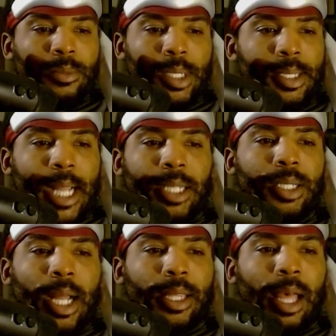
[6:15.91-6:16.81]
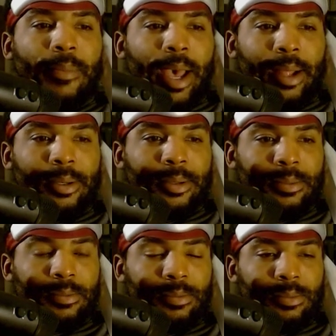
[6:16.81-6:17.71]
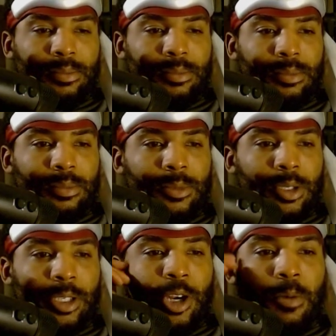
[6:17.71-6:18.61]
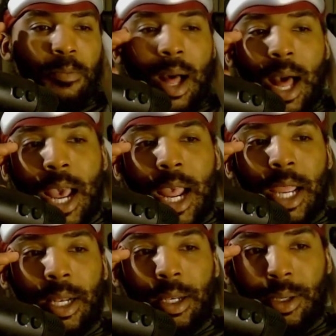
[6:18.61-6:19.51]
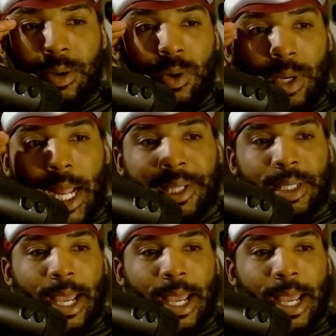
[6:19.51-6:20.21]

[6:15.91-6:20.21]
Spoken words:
it's actually not that bad. Your mind creates